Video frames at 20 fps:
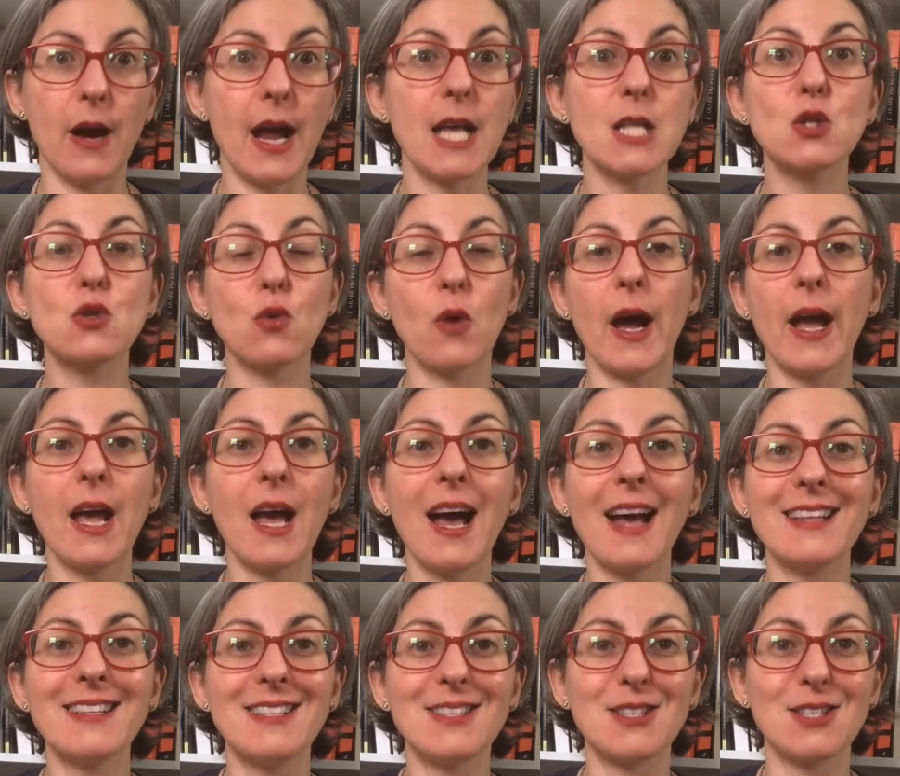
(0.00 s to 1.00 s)
And so I
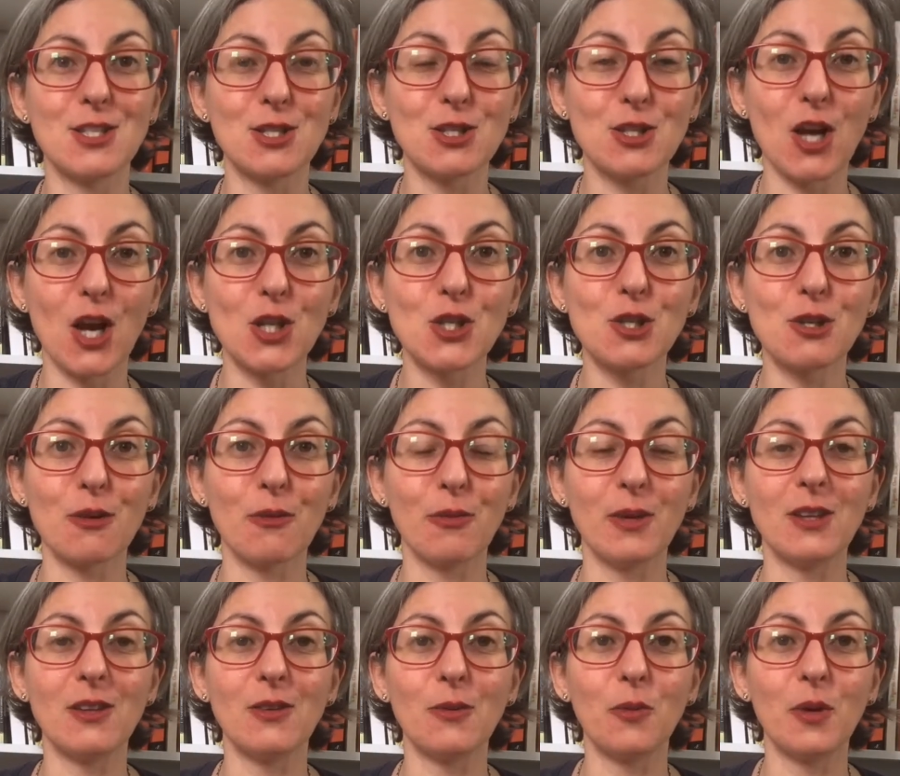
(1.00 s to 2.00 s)
had this discussion
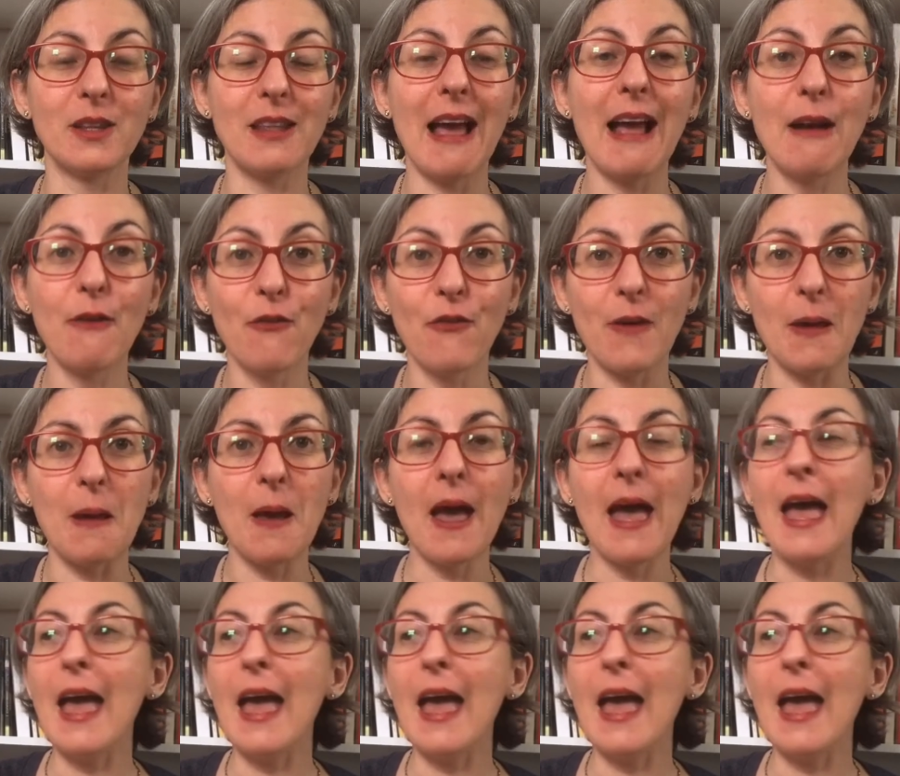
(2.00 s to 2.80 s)
with Elfie.